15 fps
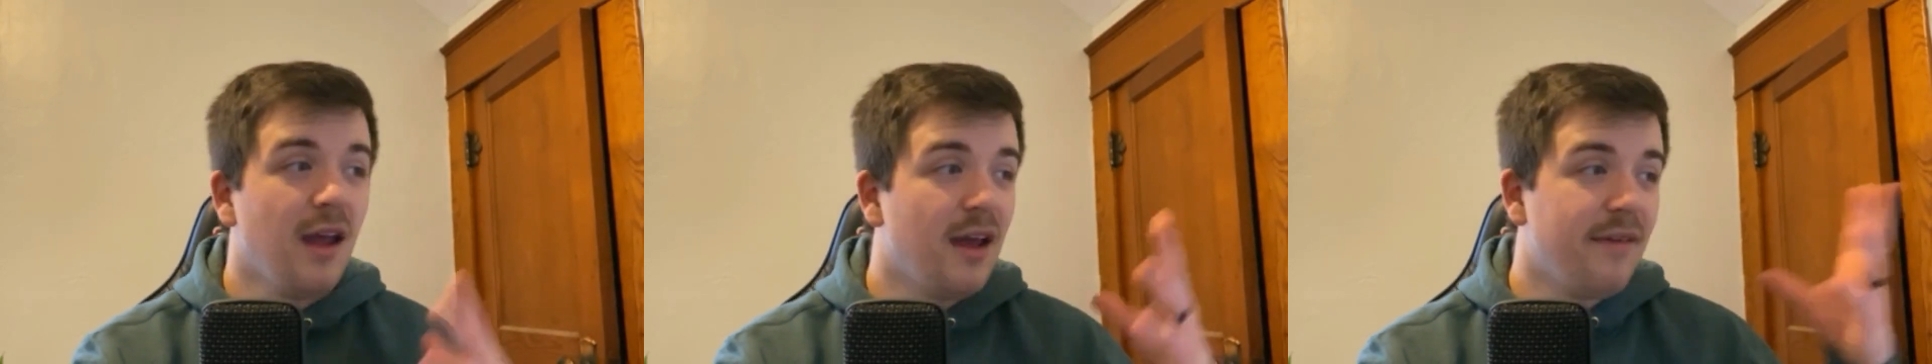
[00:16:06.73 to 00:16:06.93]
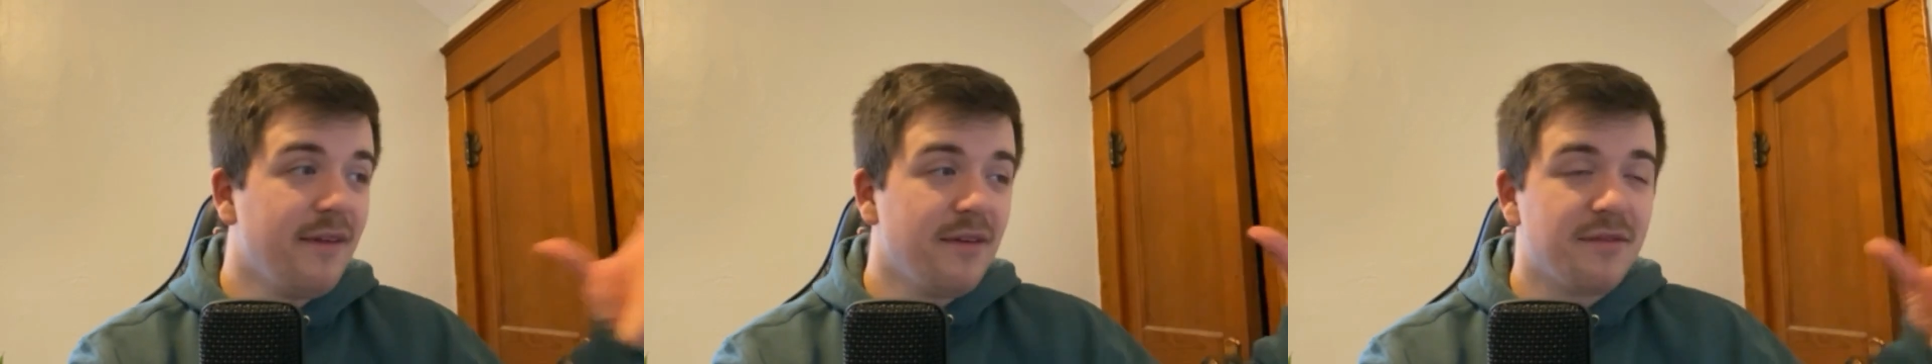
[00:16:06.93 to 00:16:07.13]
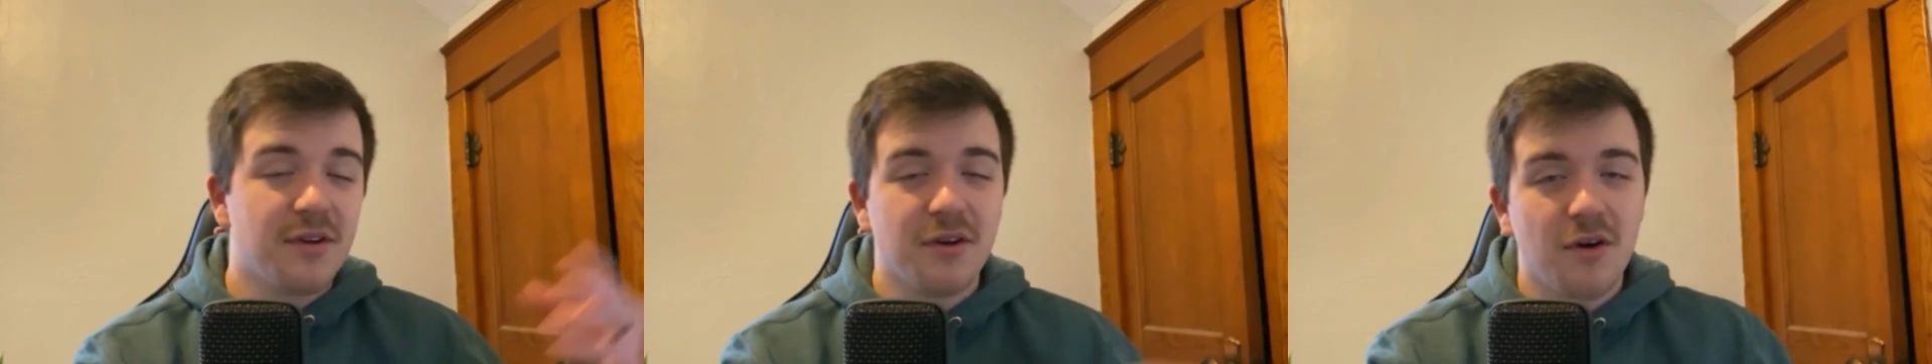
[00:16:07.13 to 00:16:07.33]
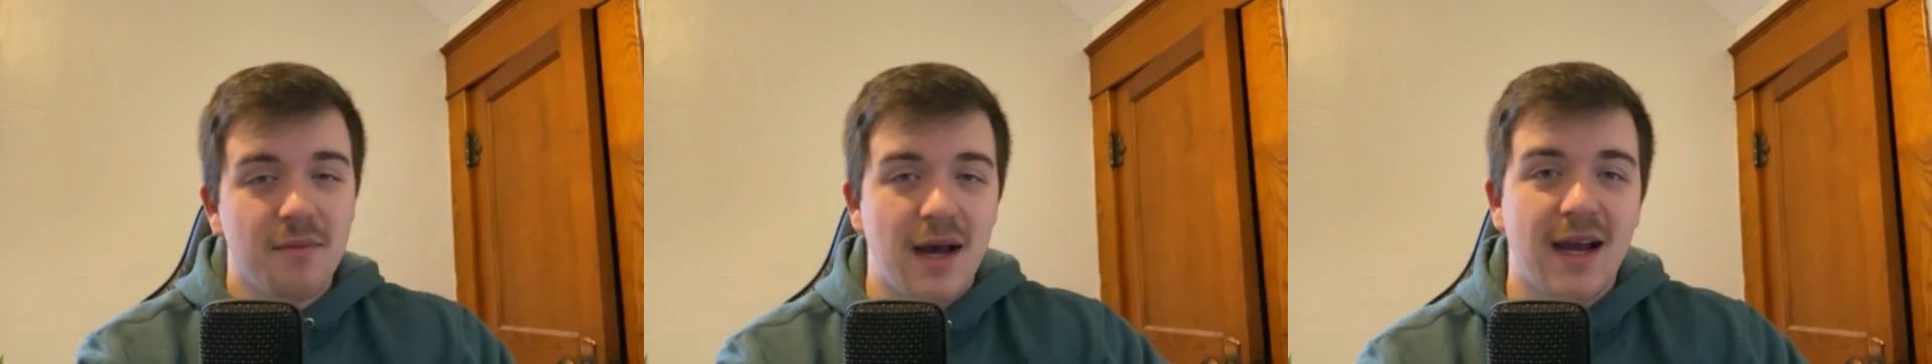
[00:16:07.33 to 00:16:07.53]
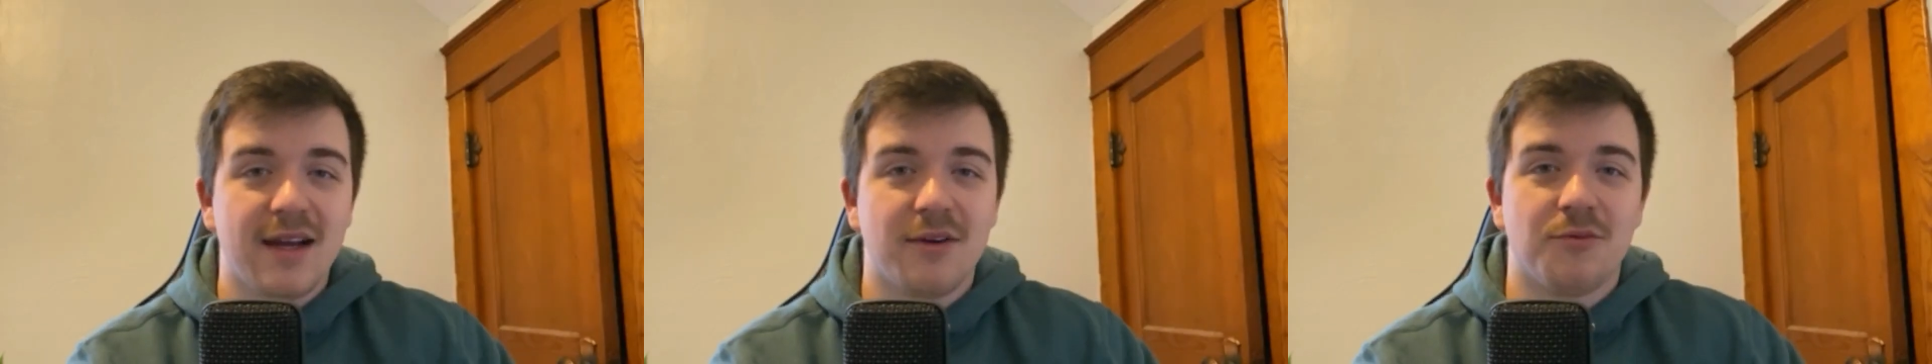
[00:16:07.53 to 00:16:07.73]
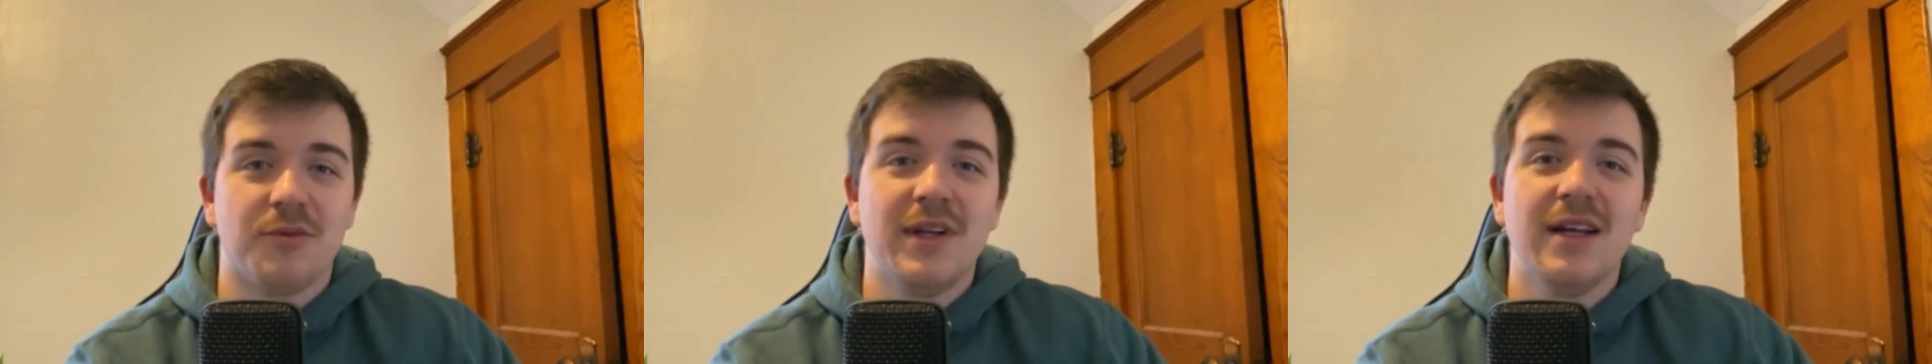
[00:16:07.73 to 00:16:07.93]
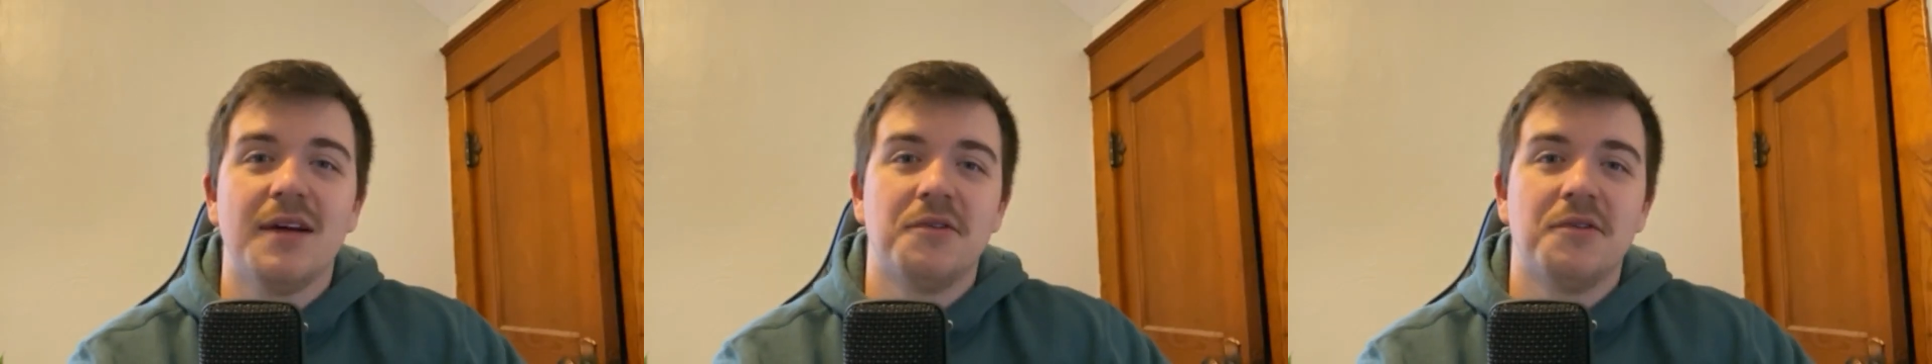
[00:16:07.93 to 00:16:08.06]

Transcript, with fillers: And then you have to go back and re